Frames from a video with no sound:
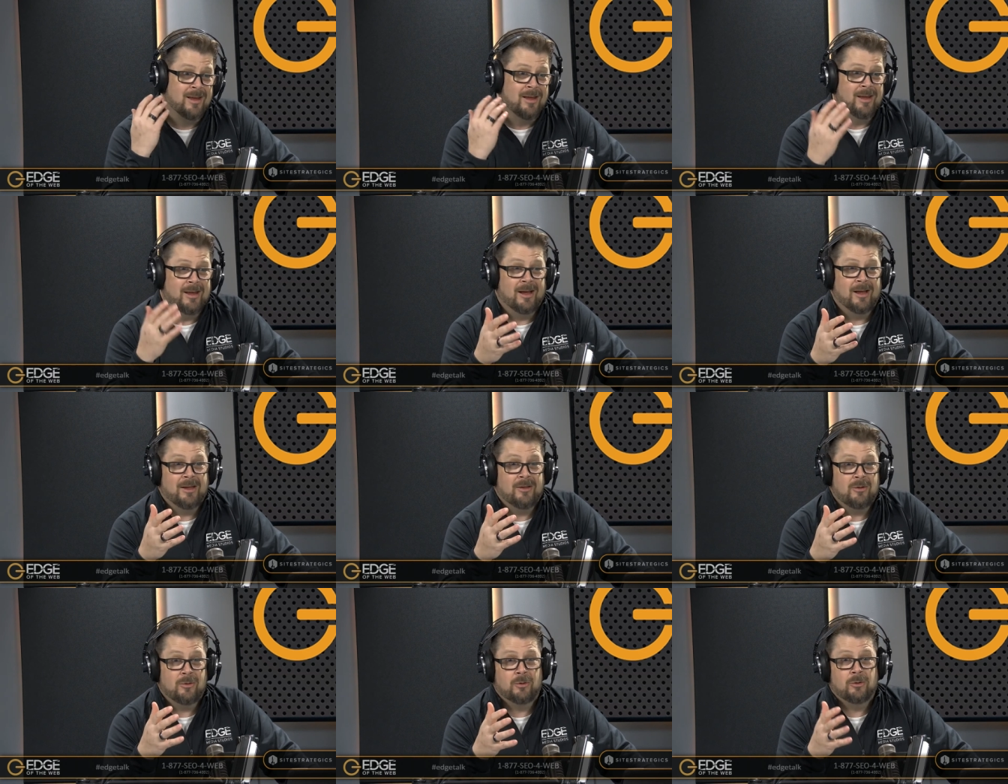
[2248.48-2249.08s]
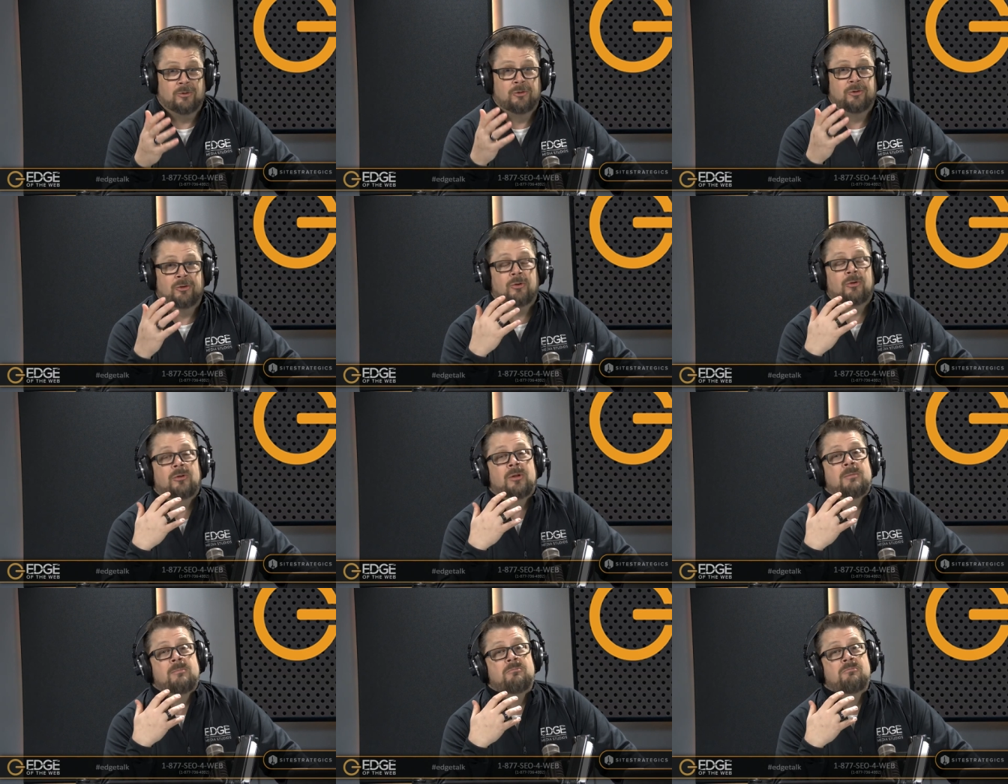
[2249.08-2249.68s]
uh, you could
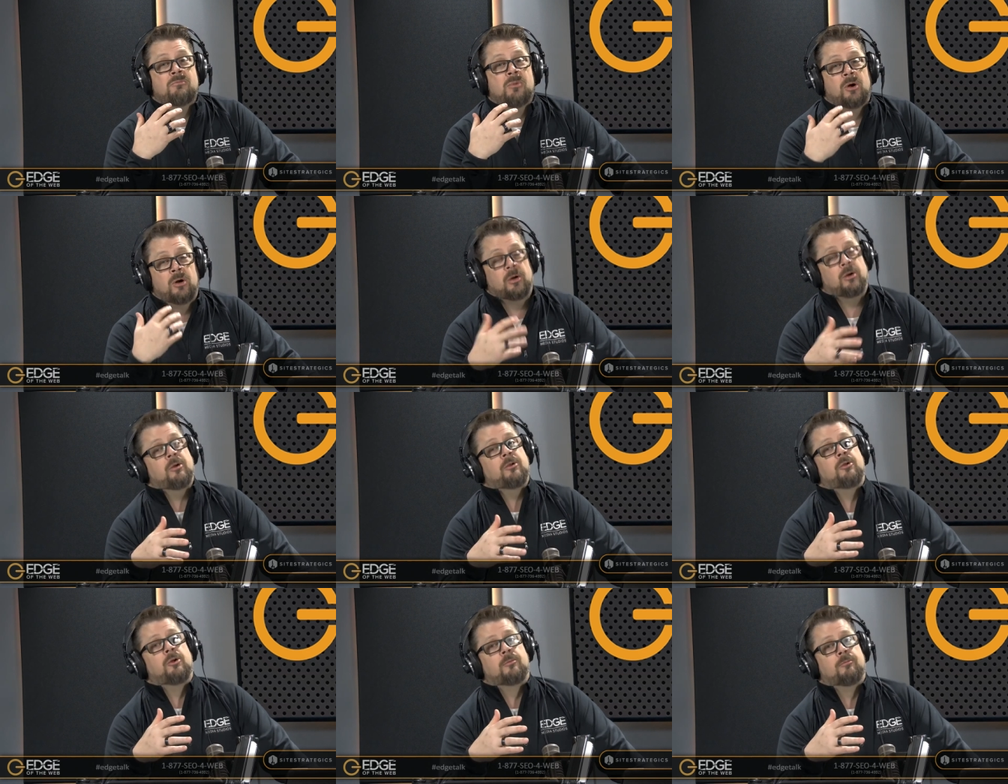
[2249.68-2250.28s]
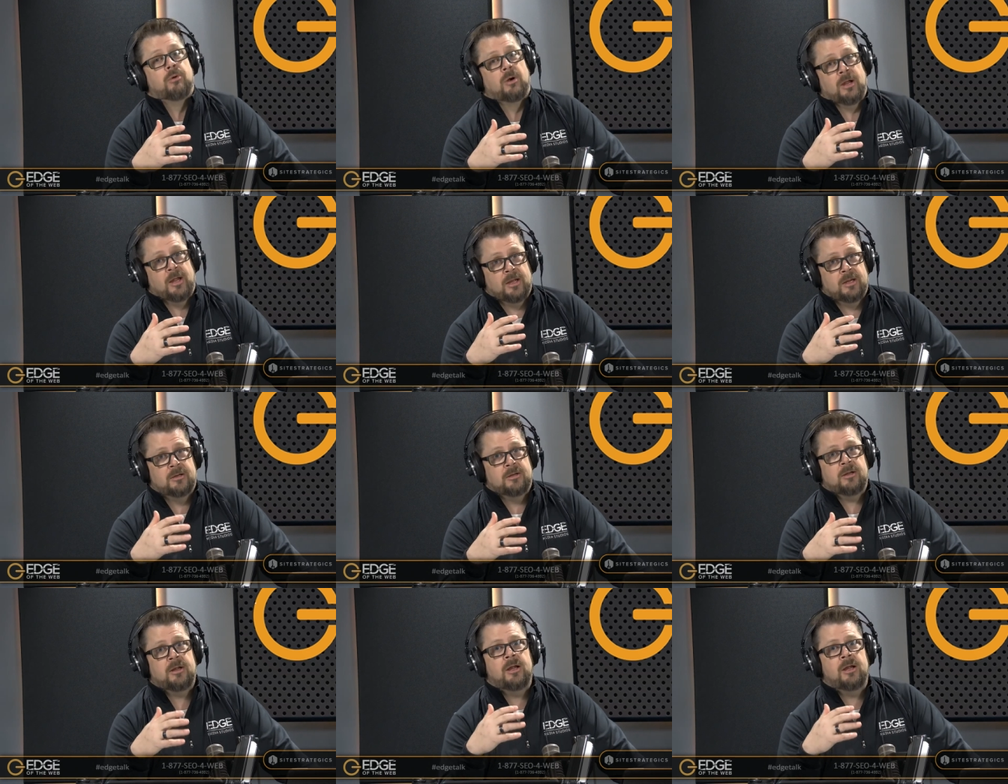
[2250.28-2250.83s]
certainly hurt your brand